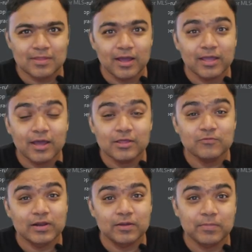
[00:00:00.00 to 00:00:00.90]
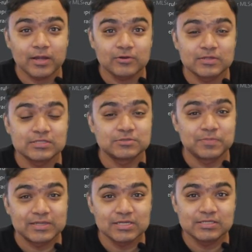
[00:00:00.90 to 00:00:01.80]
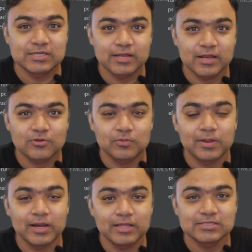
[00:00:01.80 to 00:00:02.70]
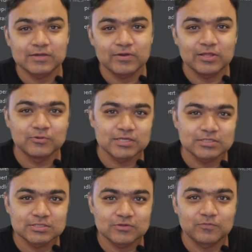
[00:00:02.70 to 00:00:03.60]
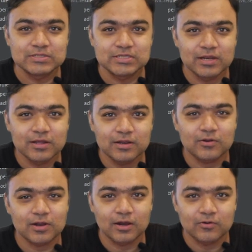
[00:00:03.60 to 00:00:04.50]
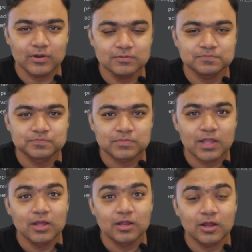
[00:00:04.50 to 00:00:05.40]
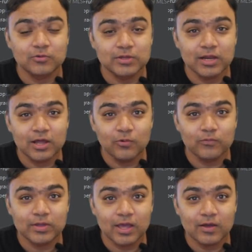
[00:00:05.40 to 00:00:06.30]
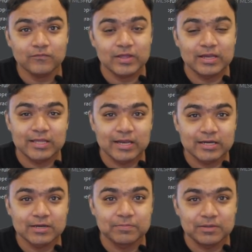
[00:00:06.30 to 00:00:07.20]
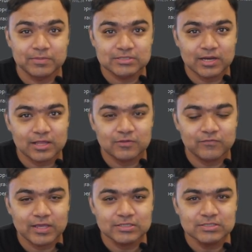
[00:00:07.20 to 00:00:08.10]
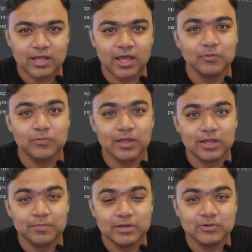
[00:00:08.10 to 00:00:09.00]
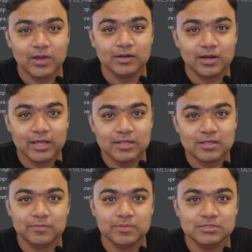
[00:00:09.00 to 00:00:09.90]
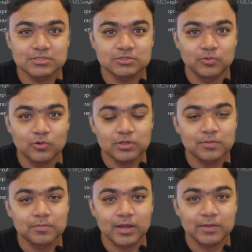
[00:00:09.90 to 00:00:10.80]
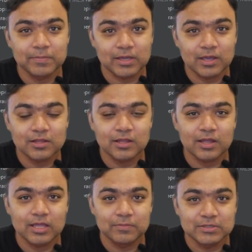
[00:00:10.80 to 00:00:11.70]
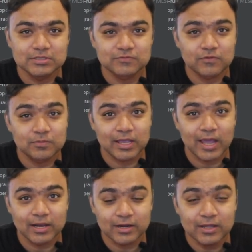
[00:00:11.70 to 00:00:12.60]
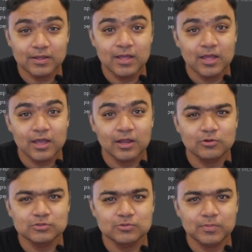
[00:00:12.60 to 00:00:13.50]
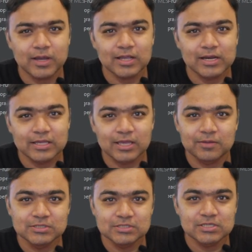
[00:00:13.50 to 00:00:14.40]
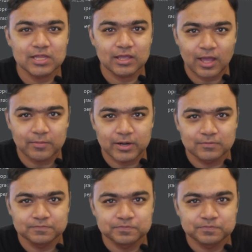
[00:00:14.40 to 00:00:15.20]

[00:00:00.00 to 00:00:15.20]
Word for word: Hi guys, welcome back to this special series on building seven use cases of machine learning on Android. Now till now we have integrated image classification and we are able to analyze images both by picking the images from the gallery and also by clicking images in the camera.